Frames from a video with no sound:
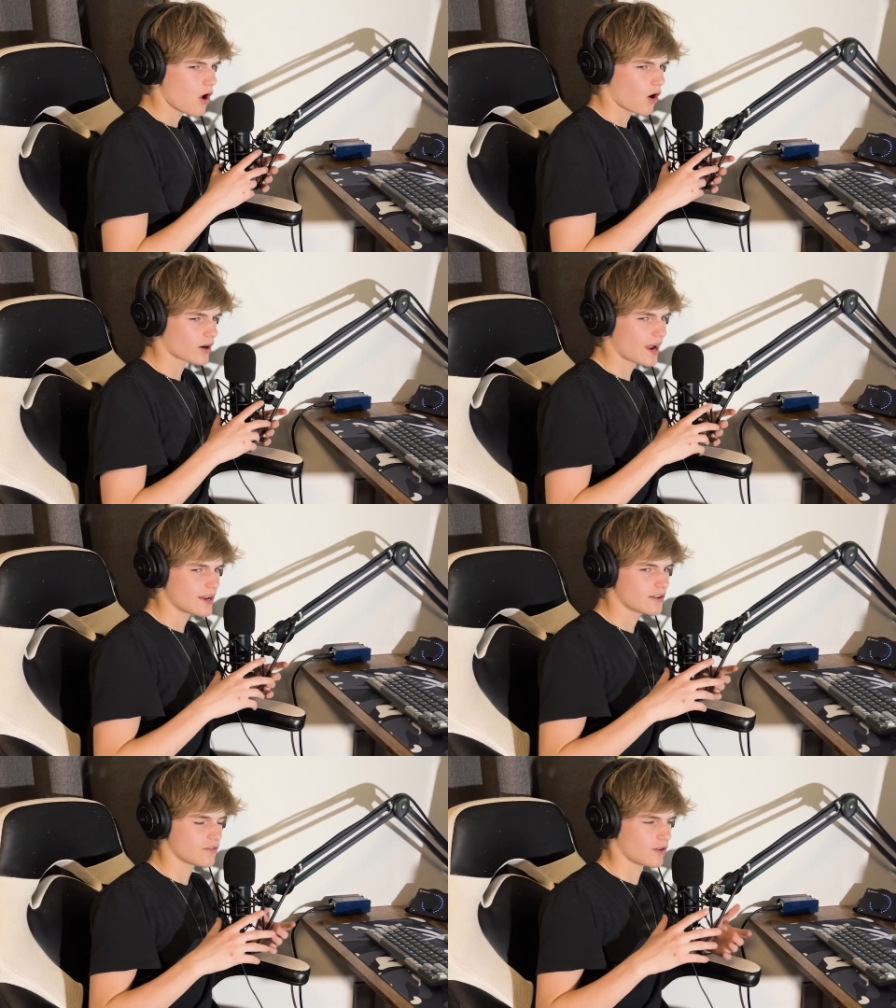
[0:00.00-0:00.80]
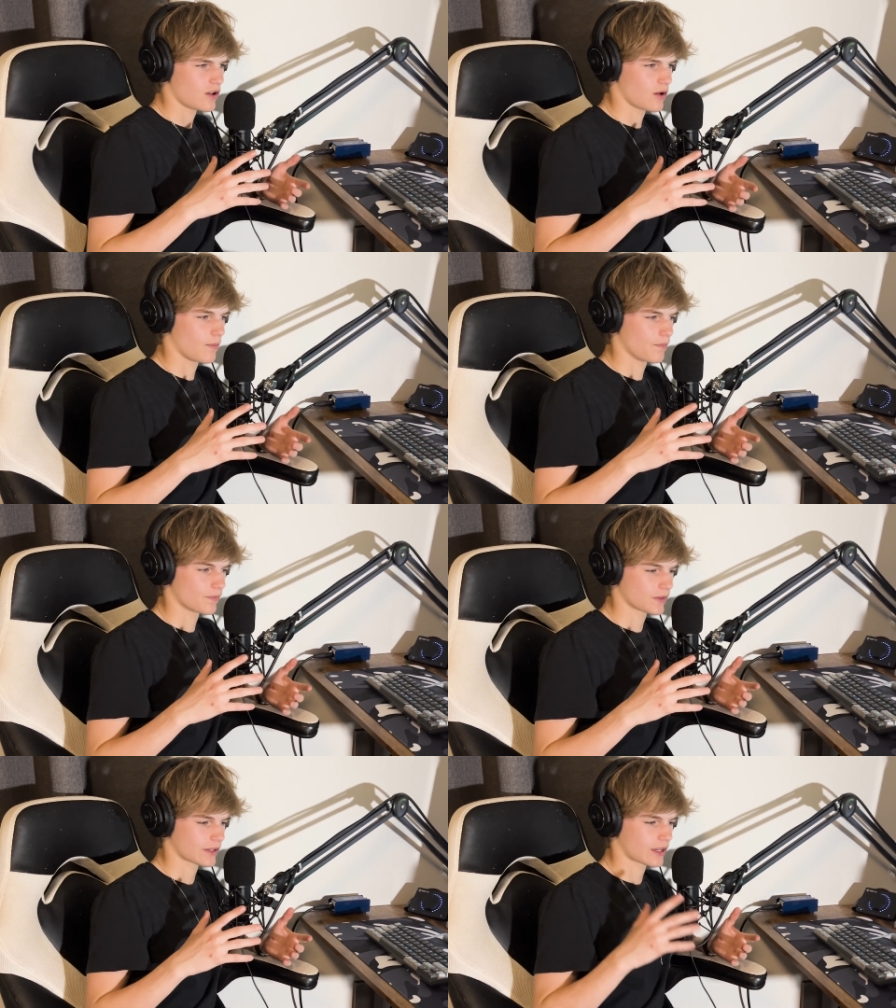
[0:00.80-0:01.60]
are kind of
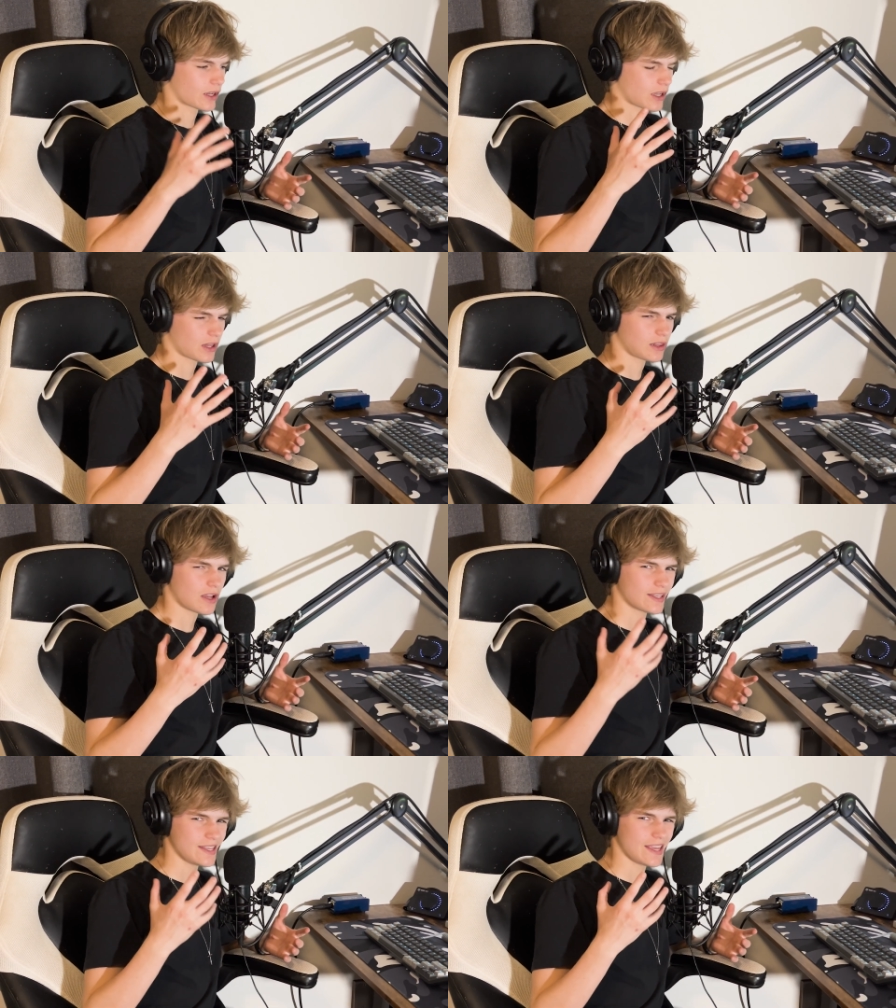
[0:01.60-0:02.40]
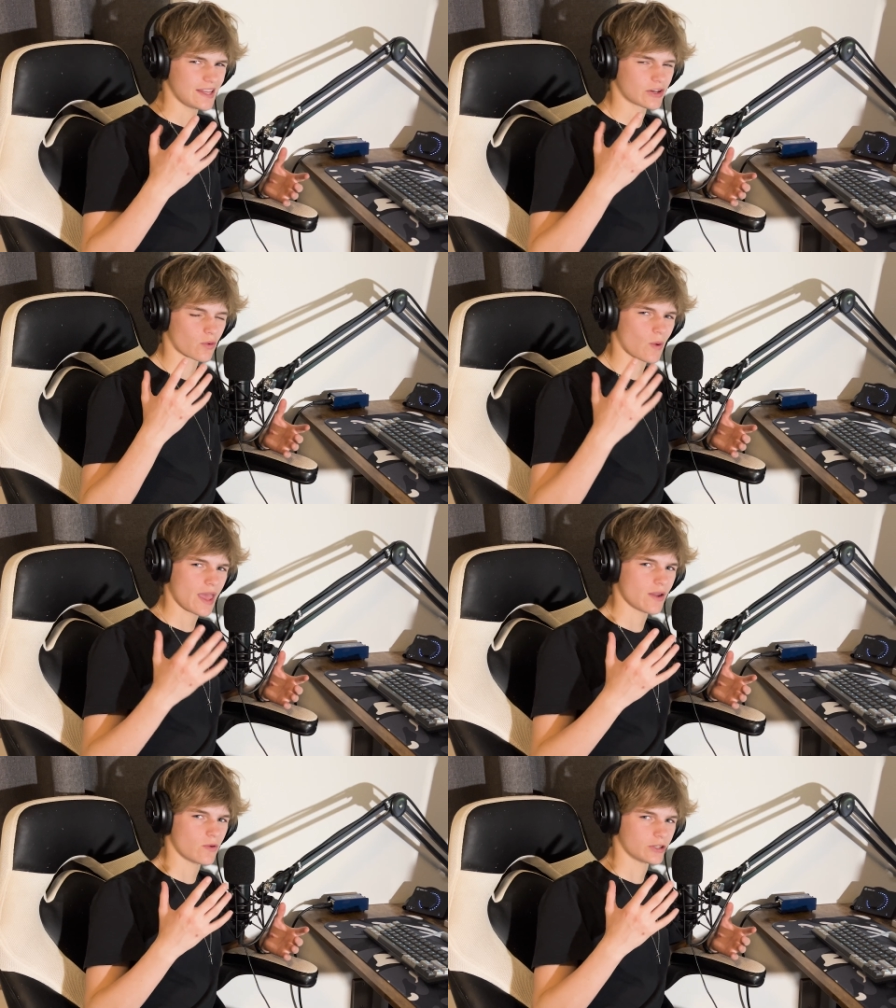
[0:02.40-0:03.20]
clunky in your
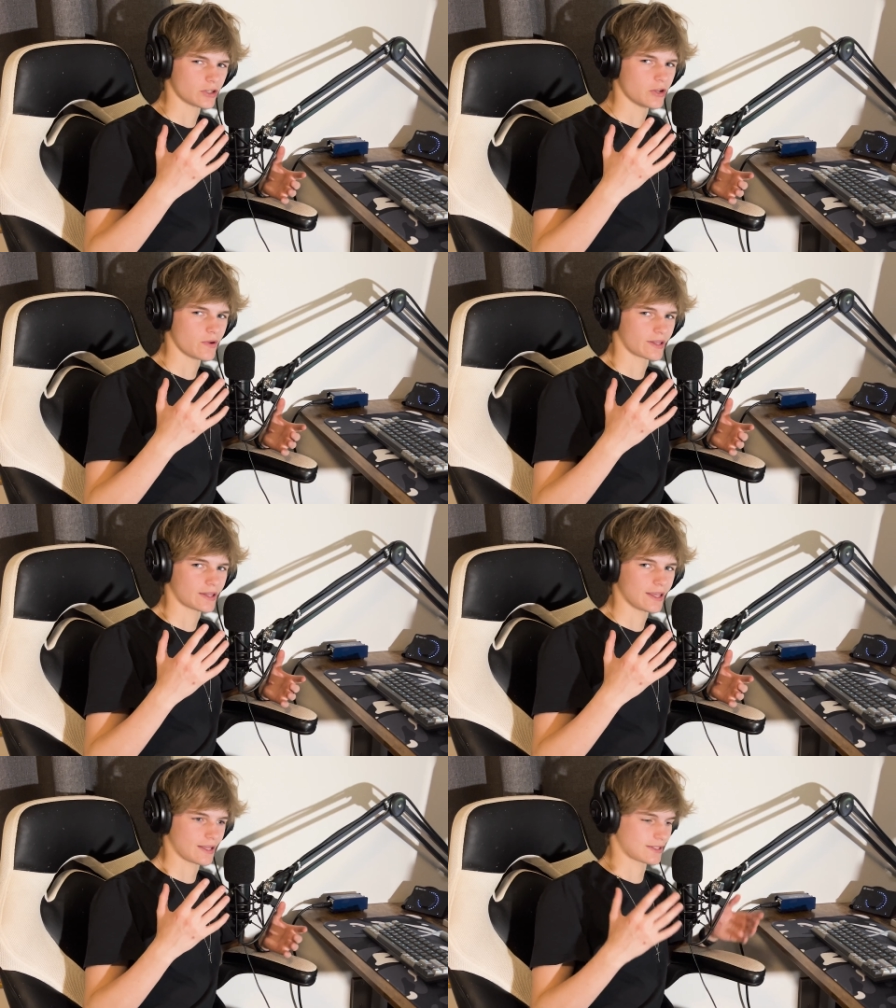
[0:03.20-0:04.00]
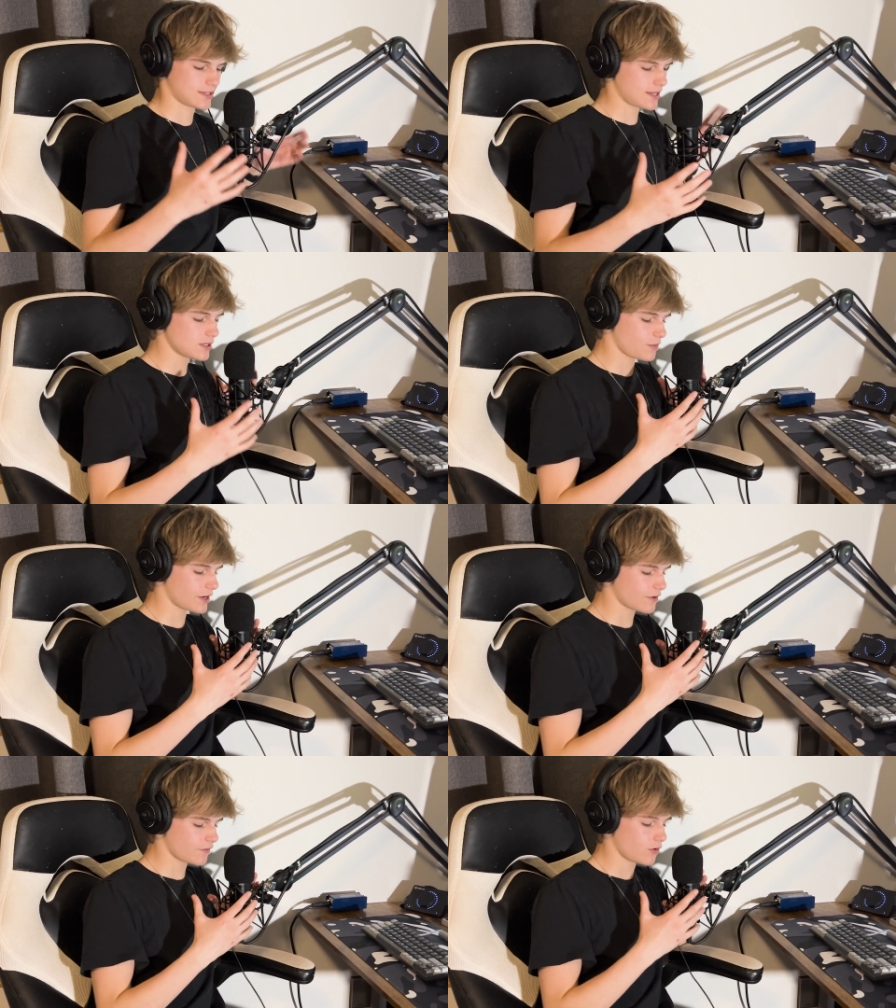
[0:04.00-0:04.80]
way when you're doing things. This
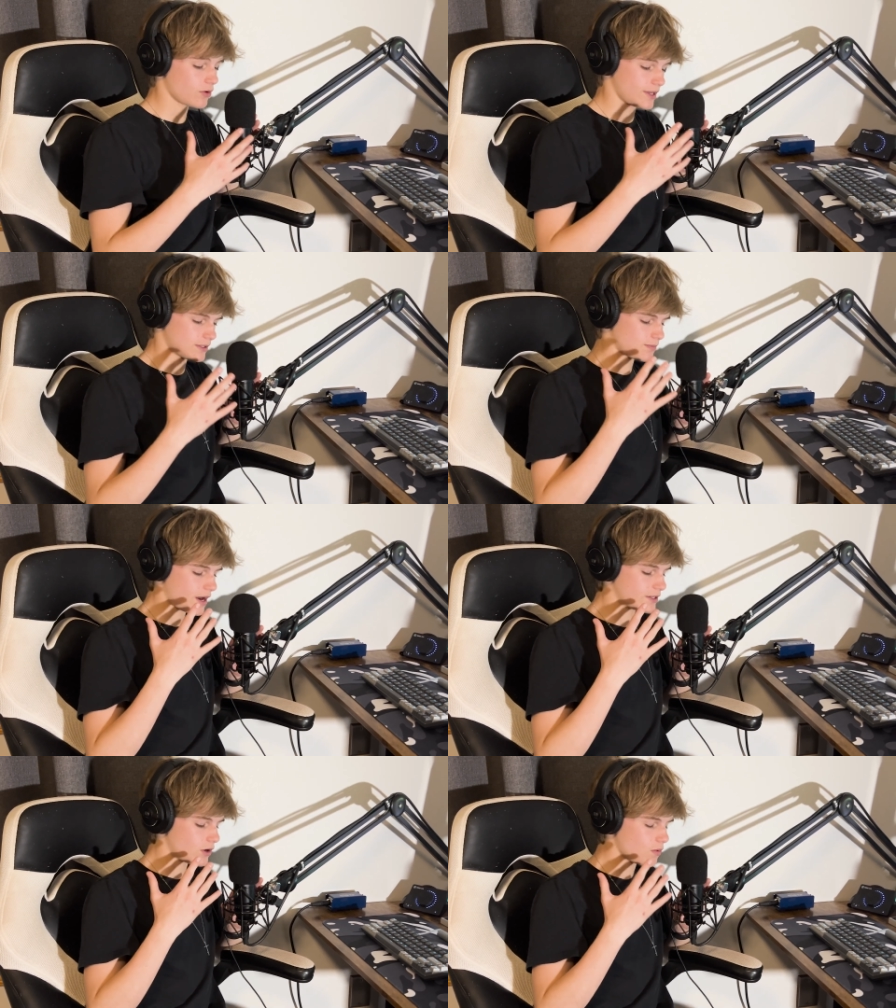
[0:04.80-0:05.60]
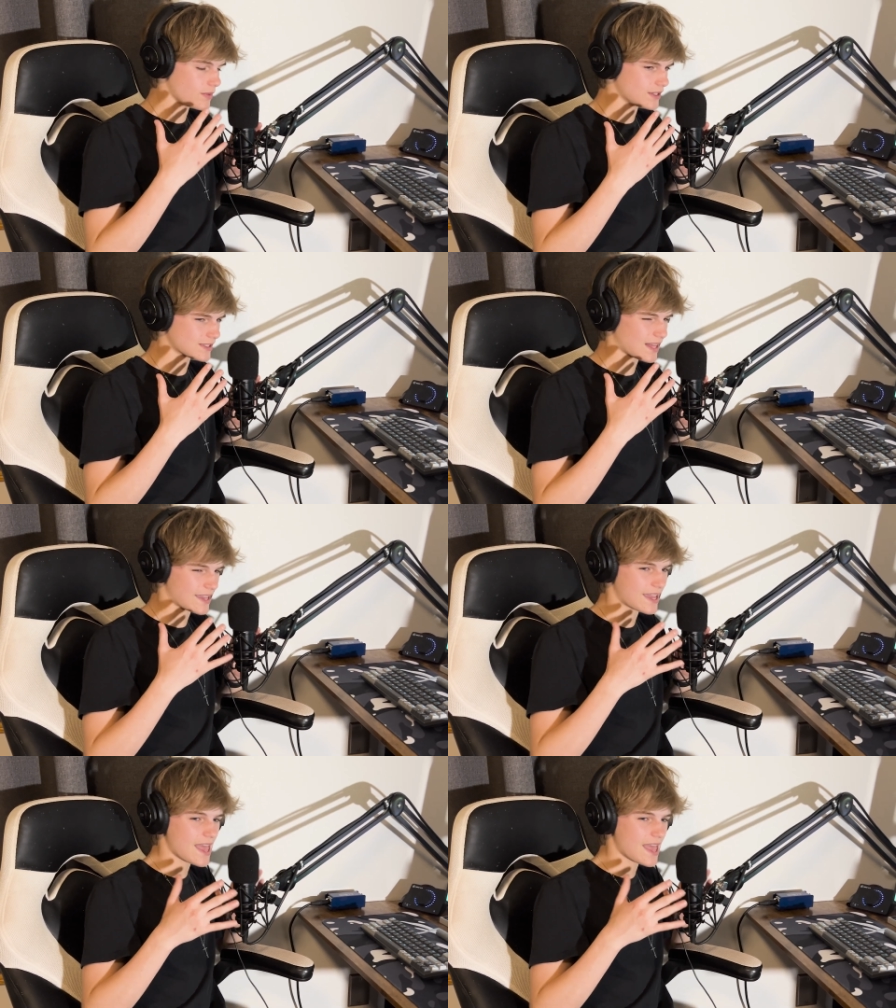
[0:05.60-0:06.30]
microphone is by no means like